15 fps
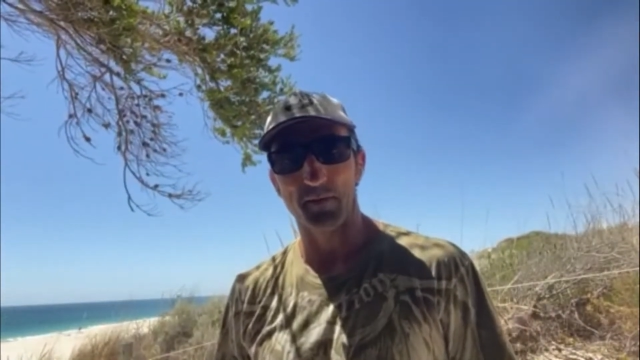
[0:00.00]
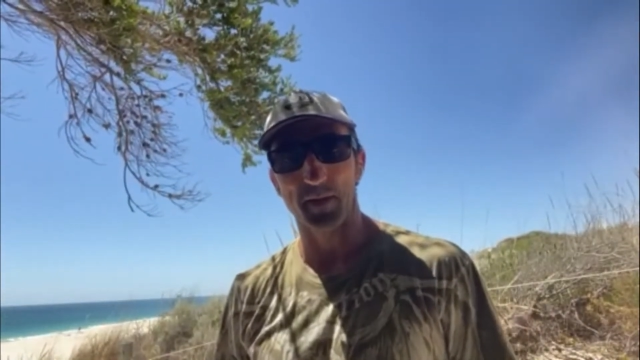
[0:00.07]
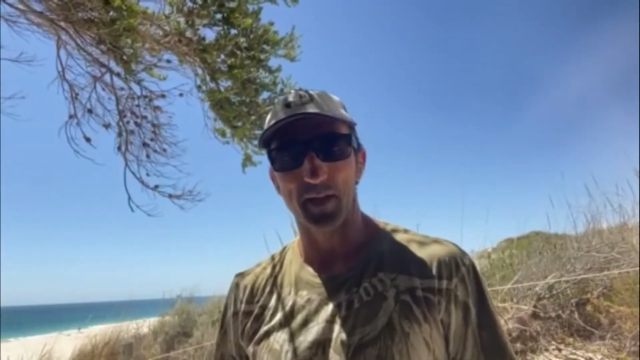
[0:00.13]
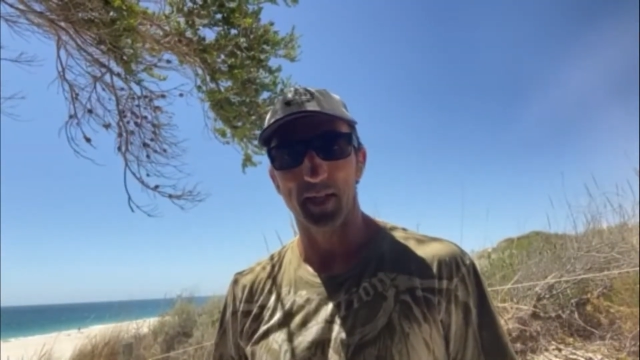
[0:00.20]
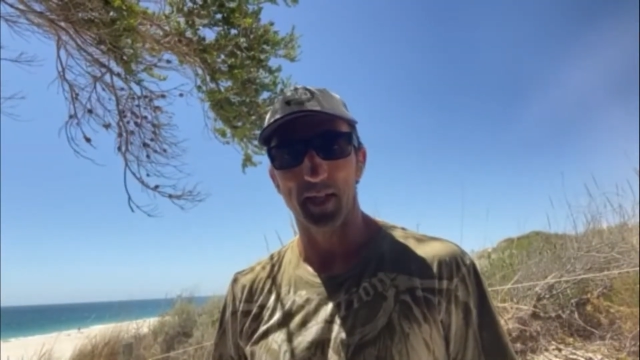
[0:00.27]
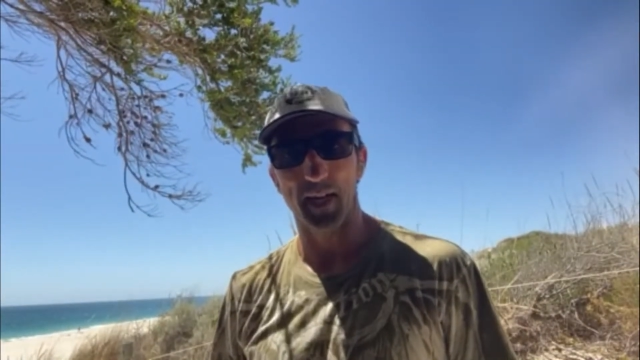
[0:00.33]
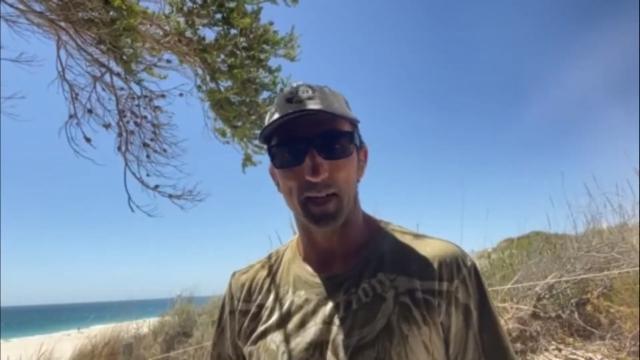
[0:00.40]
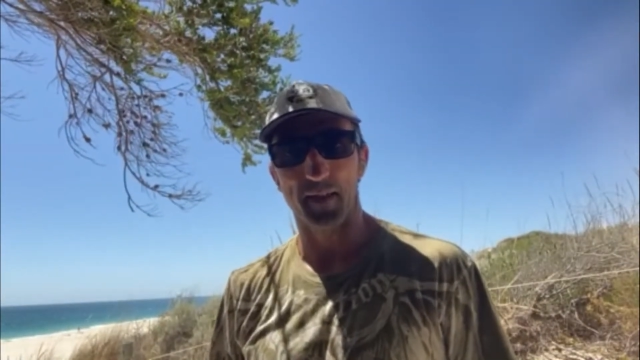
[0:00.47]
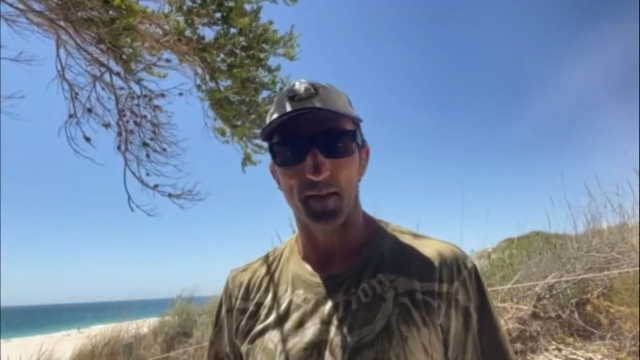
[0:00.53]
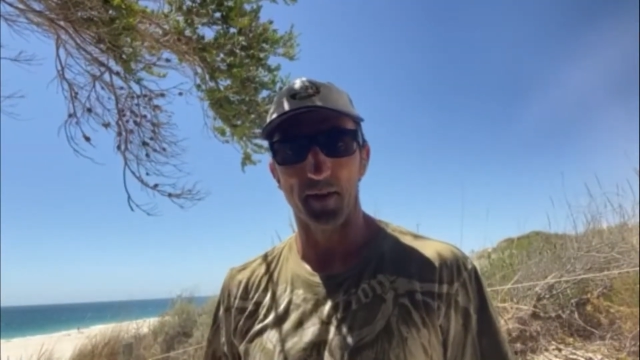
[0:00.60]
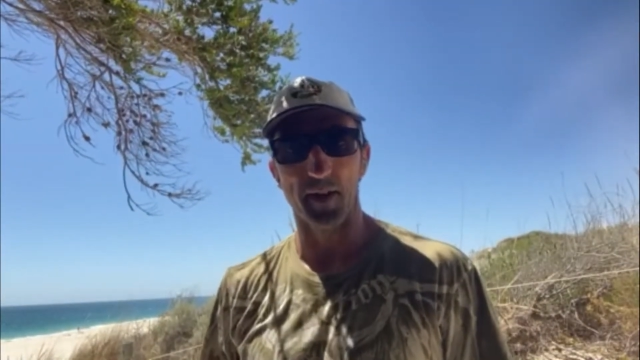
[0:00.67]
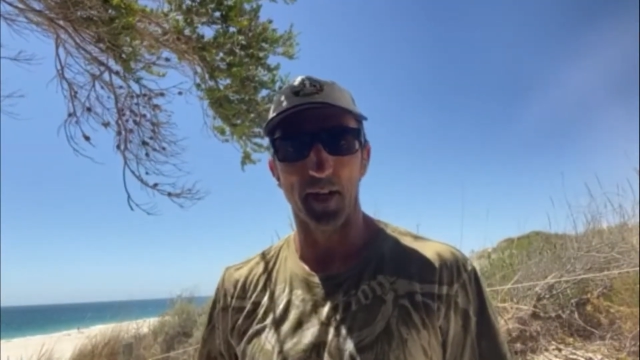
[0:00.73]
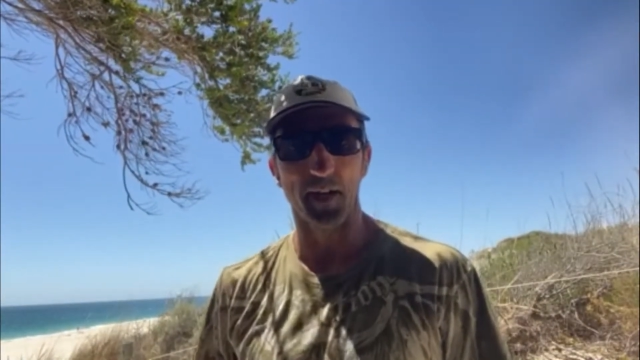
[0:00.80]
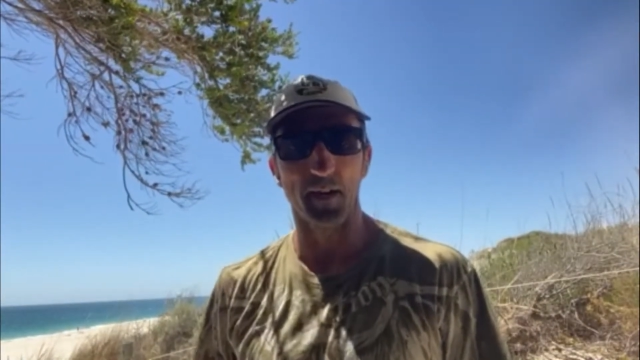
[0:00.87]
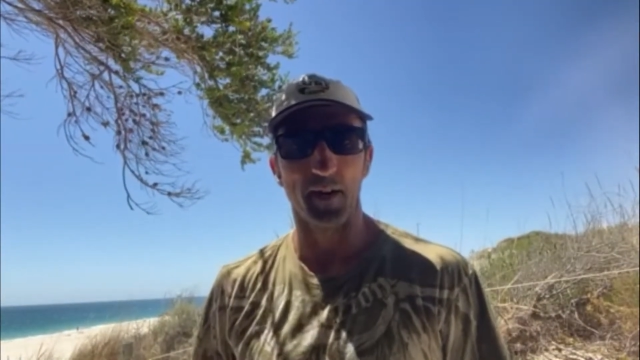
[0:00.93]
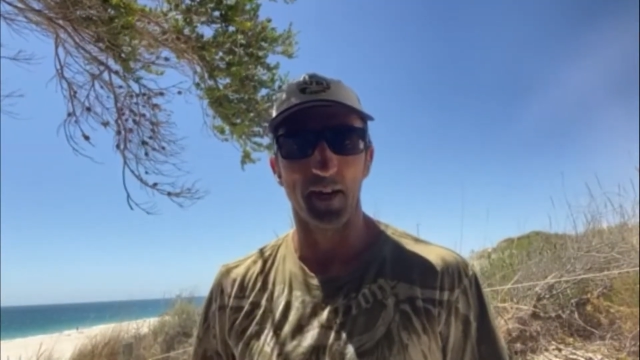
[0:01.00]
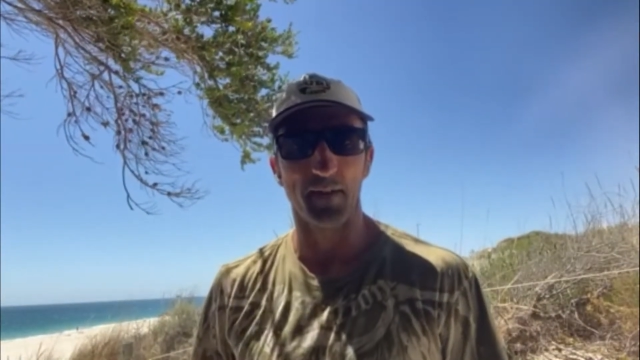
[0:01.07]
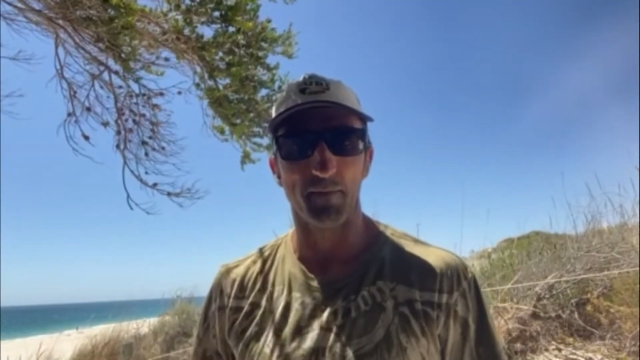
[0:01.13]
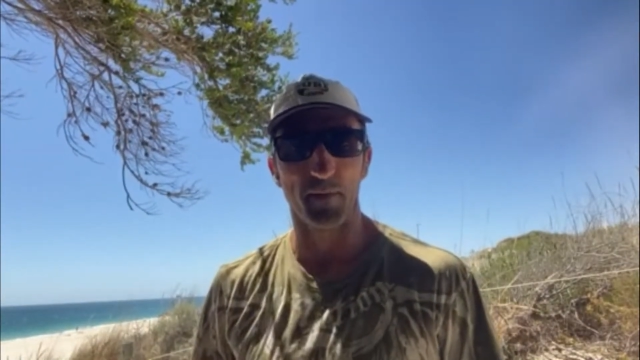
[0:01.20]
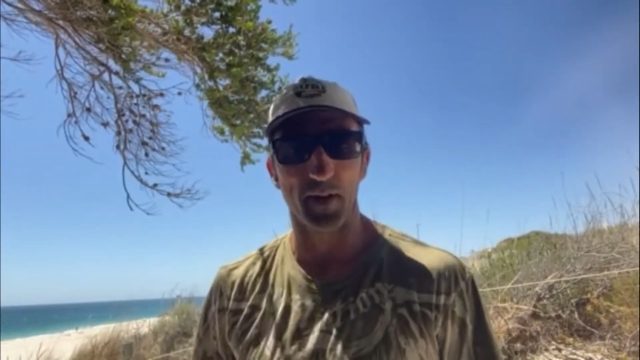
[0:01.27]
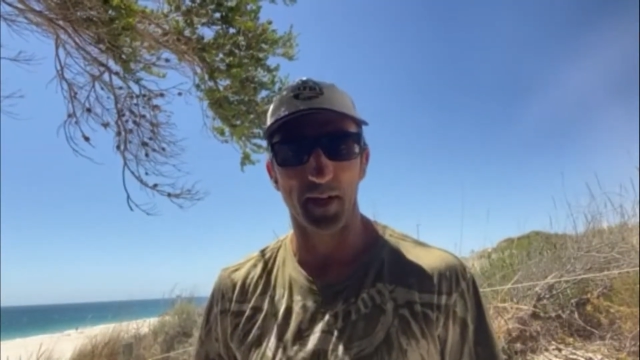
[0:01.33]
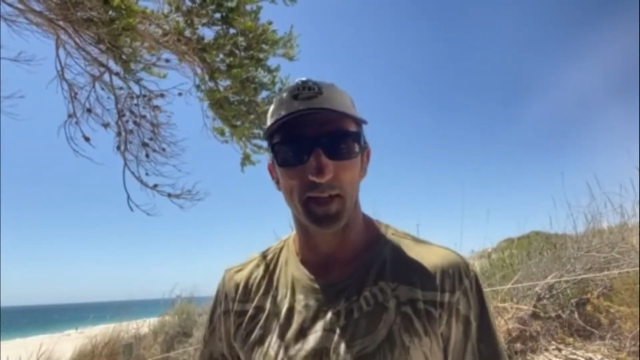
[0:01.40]
to day 39
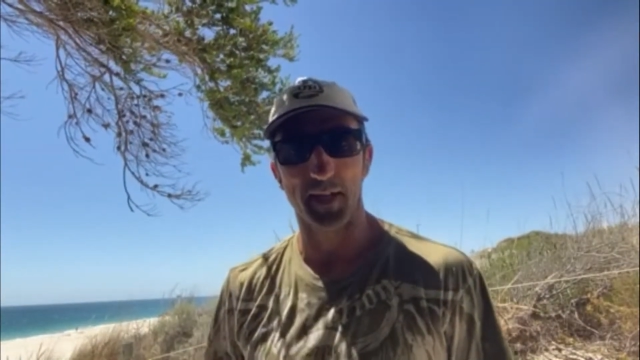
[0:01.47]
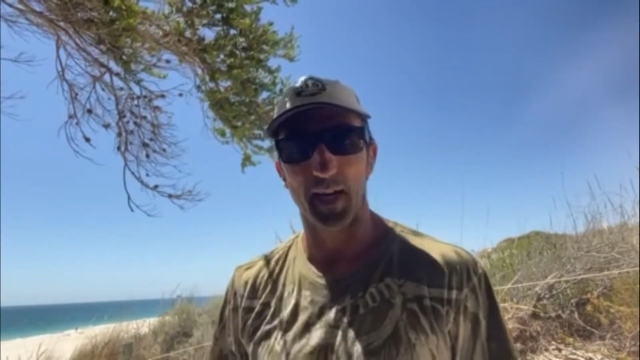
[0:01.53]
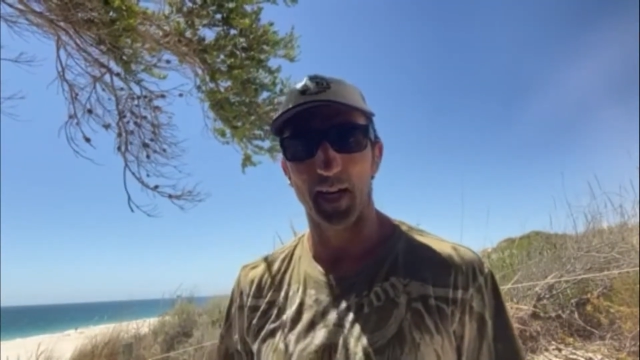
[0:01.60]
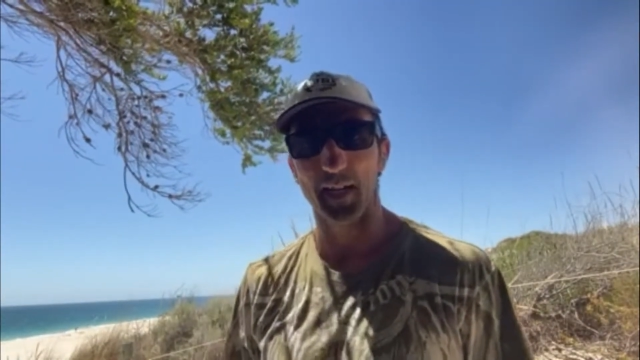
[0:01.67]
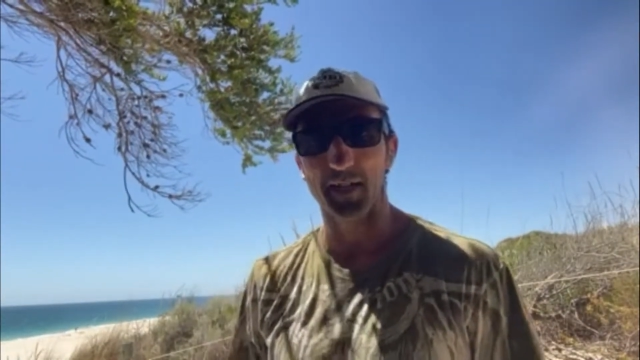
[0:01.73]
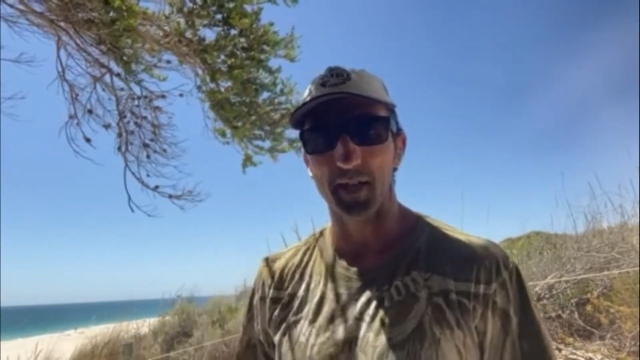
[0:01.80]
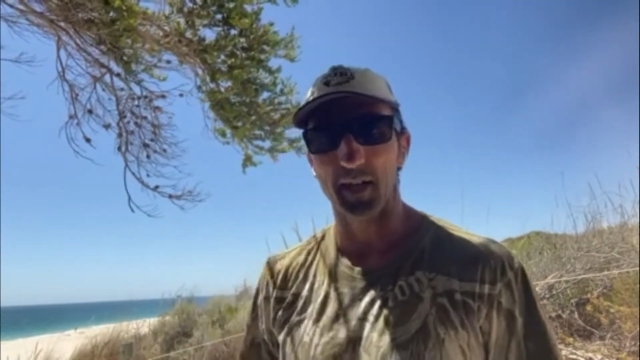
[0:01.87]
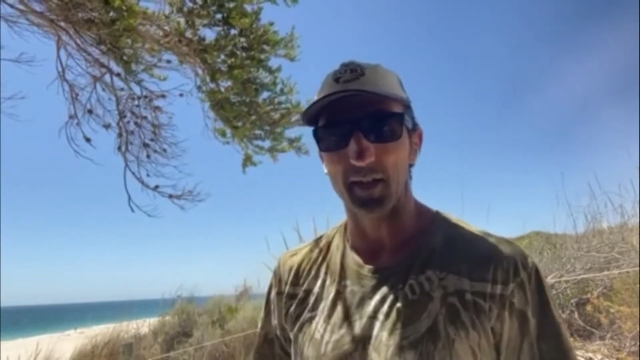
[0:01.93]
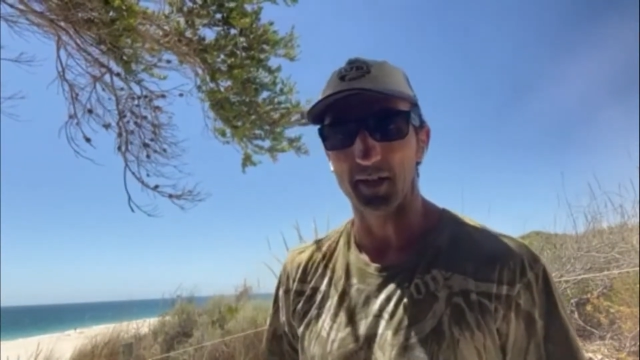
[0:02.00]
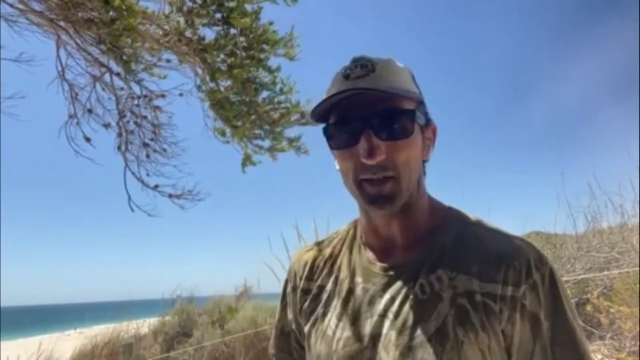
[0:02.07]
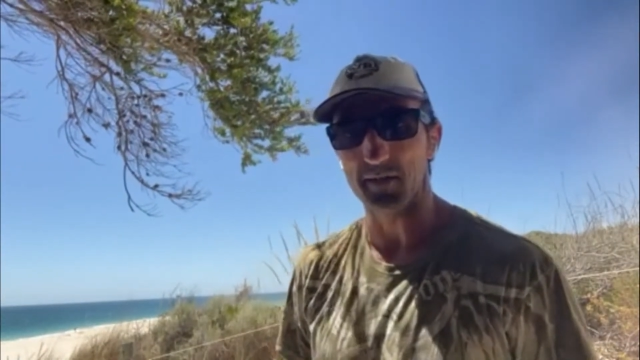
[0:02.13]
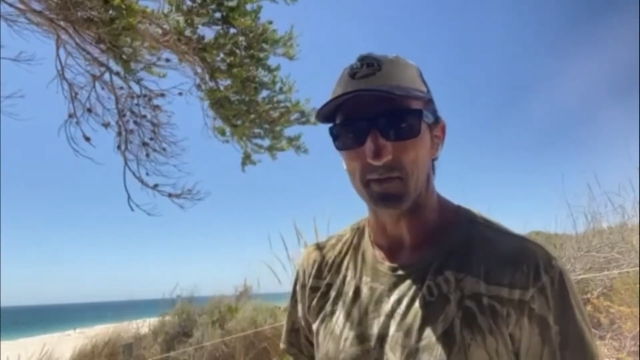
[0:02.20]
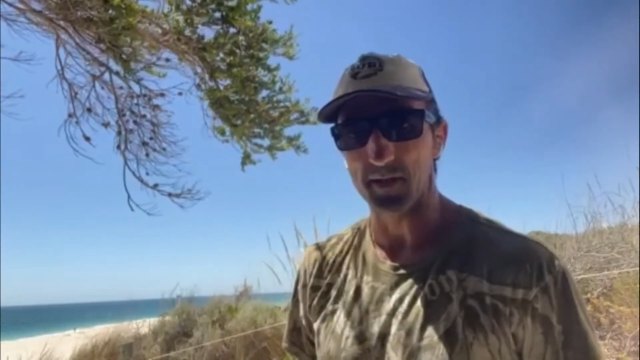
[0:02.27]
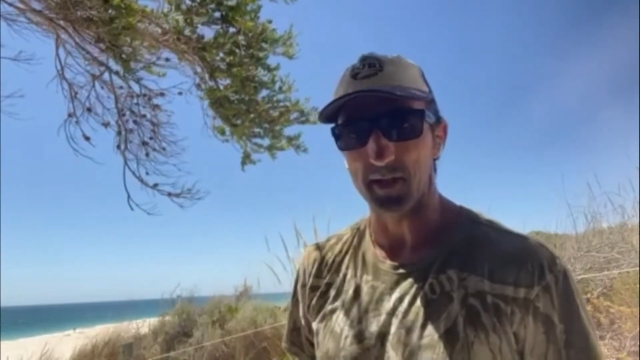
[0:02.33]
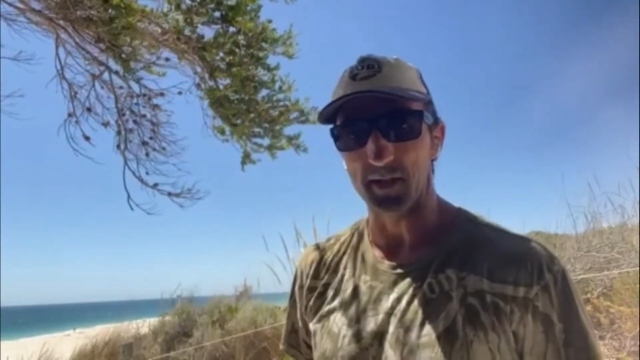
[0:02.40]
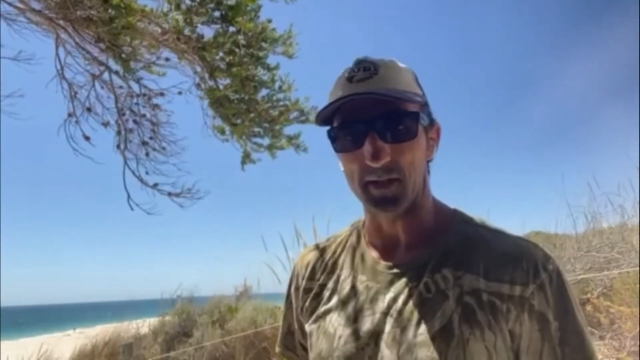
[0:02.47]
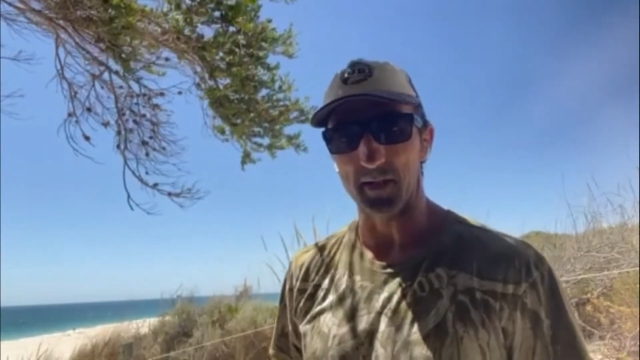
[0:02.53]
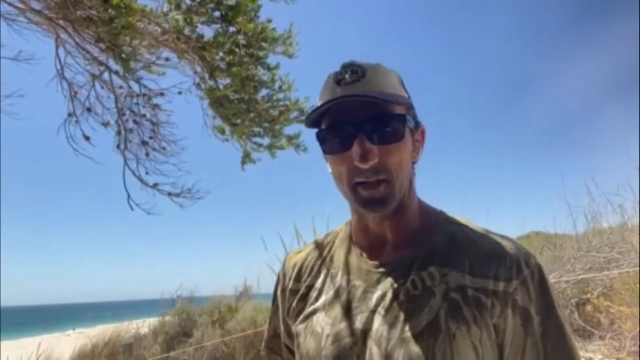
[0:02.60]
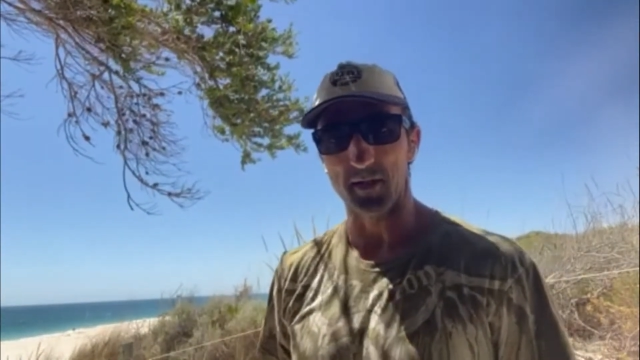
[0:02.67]
of my daily challenge, which is to